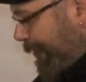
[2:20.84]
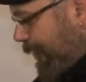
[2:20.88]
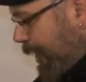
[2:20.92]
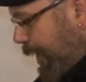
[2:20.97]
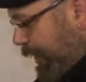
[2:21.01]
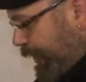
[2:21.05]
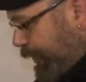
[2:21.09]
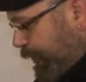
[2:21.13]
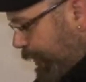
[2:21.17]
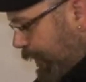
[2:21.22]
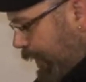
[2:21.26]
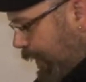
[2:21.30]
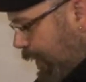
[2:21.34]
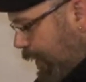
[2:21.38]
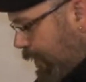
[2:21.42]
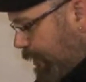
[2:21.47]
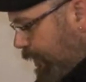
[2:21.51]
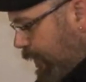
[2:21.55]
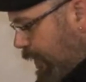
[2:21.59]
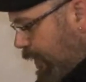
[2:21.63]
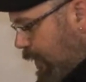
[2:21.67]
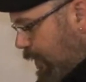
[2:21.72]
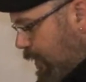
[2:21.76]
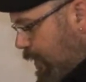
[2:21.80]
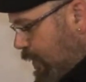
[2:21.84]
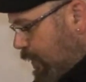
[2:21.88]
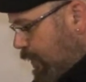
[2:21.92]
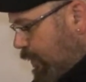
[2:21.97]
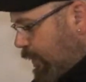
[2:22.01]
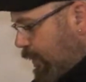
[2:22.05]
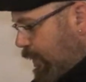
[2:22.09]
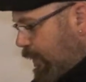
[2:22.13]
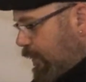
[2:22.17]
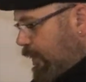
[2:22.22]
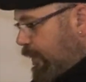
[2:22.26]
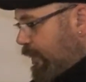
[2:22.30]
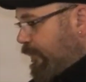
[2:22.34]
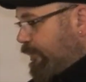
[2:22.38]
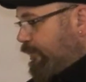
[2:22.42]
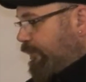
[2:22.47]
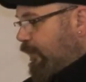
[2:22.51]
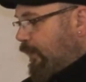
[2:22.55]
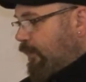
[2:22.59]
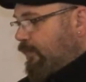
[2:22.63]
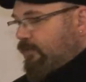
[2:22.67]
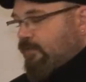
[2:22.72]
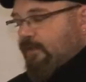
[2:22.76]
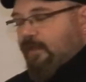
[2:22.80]
last one I have here is
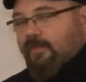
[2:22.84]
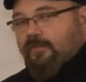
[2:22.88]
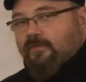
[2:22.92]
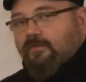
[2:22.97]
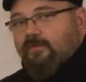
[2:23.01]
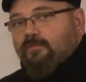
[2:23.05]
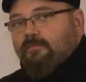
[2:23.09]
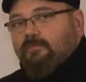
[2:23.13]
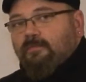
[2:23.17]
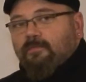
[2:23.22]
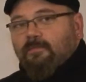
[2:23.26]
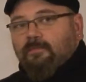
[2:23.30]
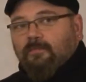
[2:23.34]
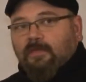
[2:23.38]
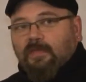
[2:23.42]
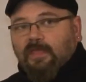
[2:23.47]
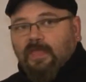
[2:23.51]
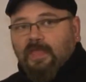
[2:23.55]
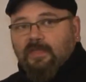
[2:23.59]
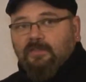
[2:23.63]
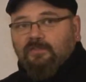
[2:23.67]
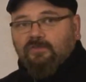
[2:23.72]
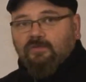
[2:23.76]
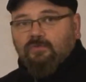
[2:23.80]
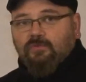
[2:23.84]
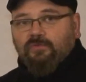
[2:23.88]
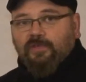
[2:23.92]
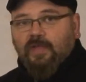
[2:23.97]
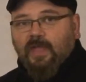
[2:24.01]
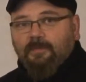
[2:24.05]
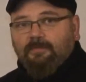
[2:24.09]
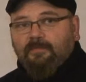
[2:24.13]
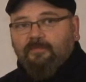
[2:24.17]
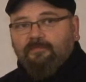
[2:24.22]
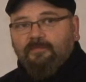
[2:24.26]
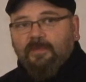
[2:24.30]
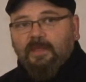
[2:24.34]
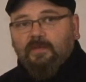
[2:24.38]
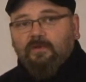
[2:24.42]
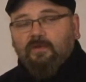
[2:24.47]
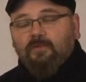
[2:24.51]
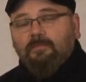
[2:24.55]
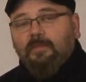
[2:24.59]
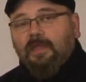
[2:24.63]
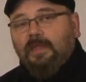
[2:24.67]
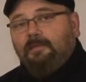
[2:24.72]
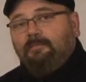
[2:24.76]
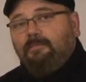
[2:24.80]
another K2 type of meter
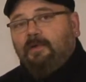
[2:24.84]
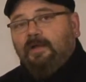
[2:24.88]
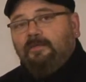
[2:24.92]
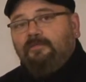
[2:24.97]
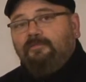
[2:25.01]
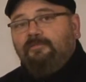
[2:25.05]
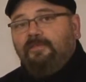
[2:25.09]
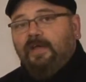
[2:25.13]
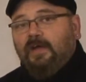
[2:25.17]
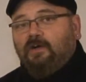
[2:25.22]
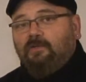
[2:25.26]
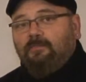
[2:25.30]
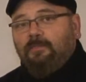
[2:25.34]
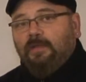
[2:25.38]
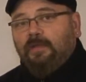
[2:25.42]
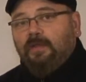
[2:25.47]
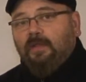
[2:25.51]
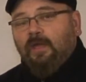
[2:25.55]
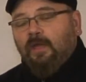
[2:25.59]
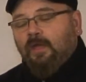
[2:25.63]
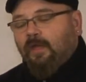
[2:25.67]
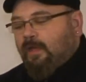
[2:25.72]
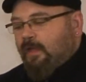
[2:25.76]
made by Velleman.